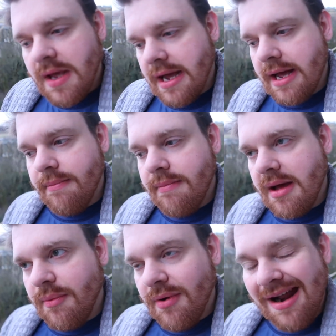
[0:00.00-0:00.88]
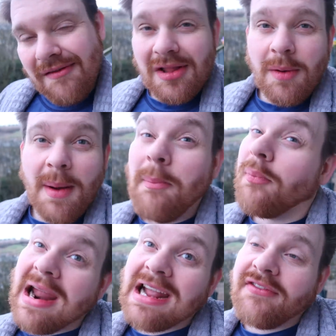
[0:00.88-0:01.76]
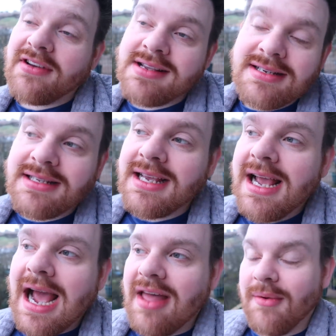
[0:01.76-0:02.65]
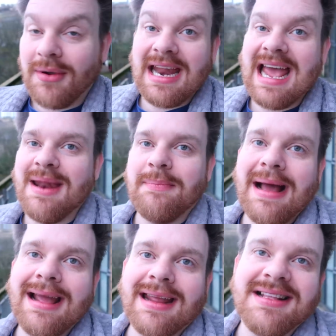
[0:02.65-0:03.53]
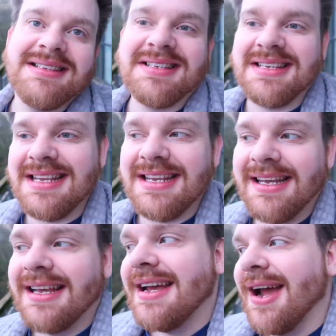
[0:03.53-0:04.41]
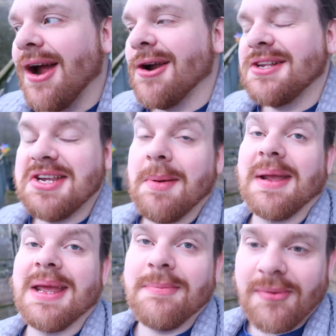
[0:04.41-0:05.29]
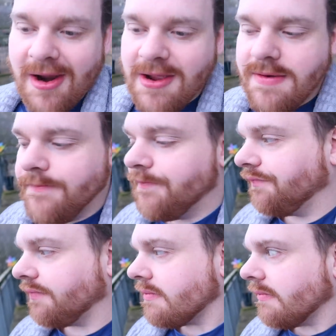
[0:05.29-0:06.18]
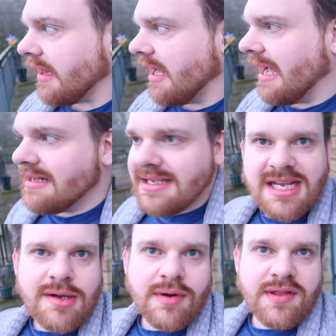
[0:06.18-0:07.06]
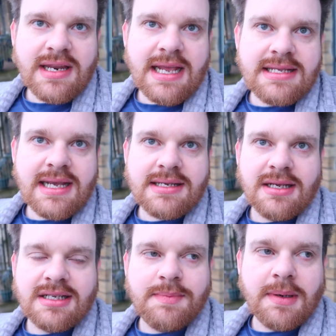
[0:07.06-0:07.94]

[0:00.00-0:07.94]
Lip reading: I'm going to have a little bit of breakfast and then we're going to head back and see our Chipigan Brown and see where the day takes us.